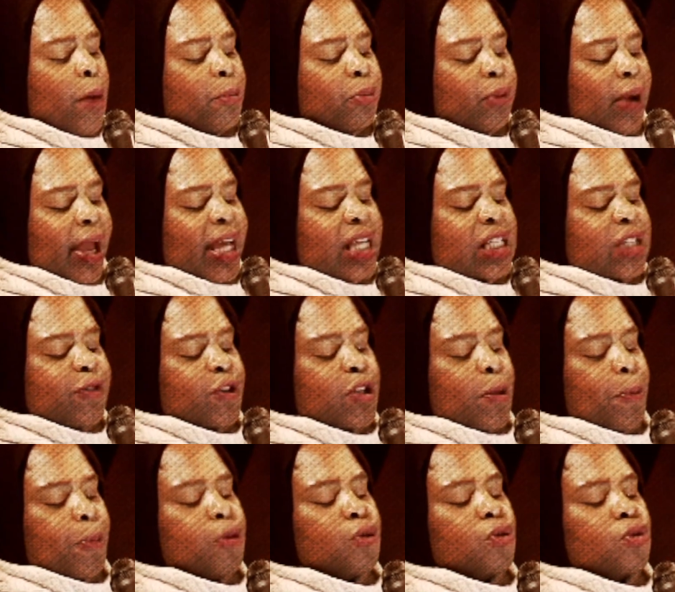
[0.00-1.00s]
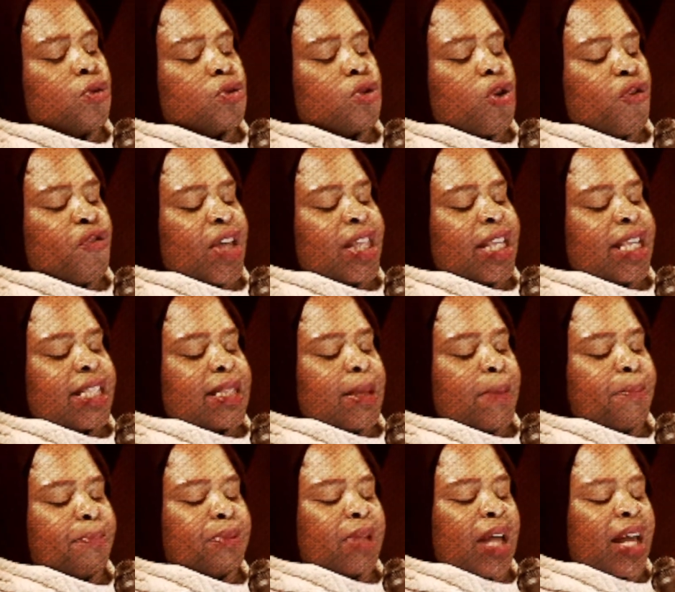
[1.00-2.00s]
Prayers for the pool of
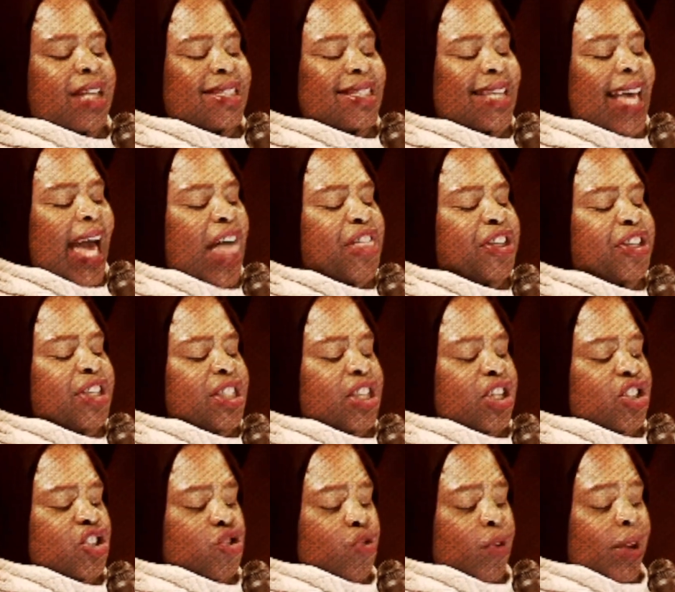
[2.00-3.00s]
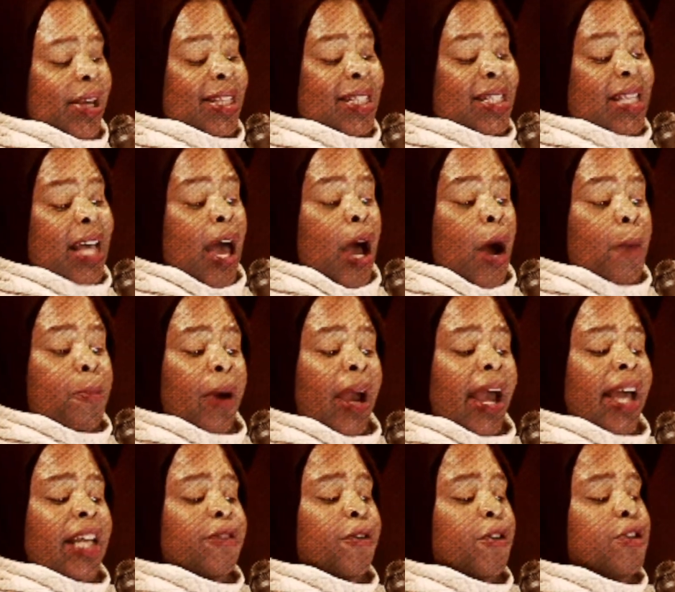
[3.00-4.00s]
innocent bloods gathered in the streets.
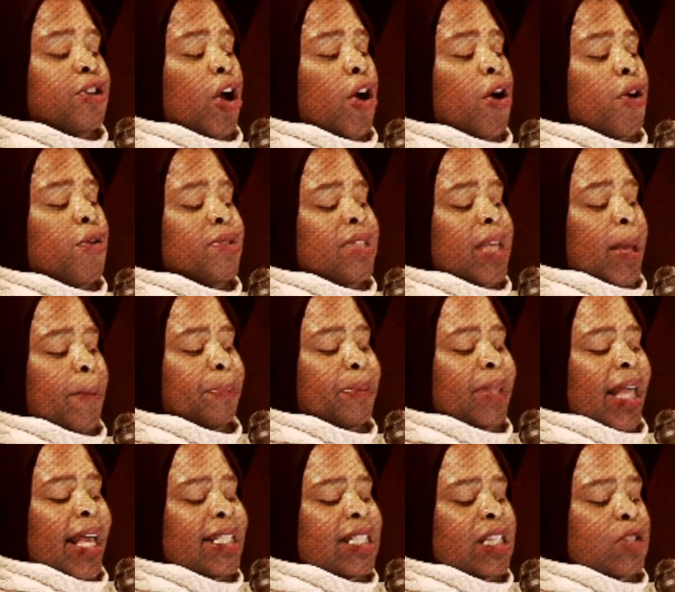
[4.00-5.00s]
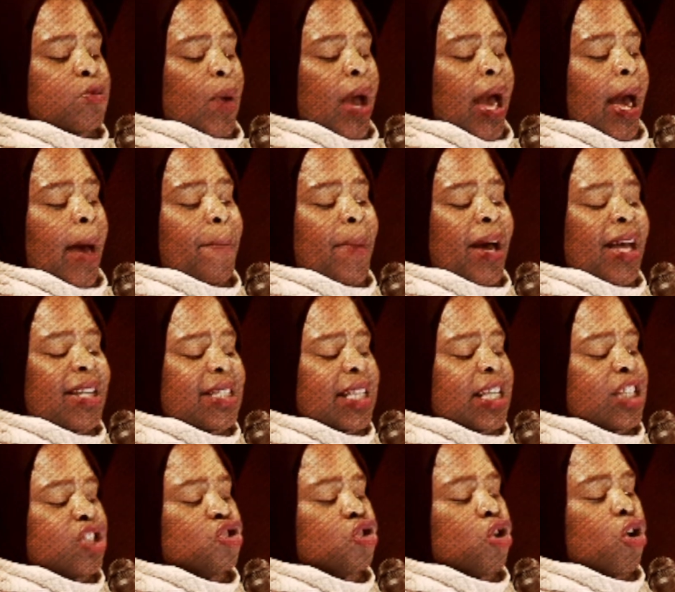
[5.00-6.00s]
Prayers for those in places where Hamas
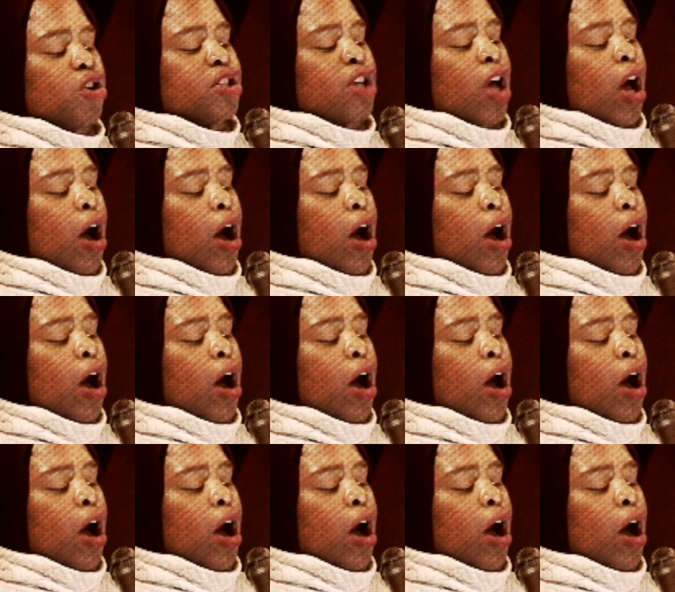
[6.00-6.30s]
is not,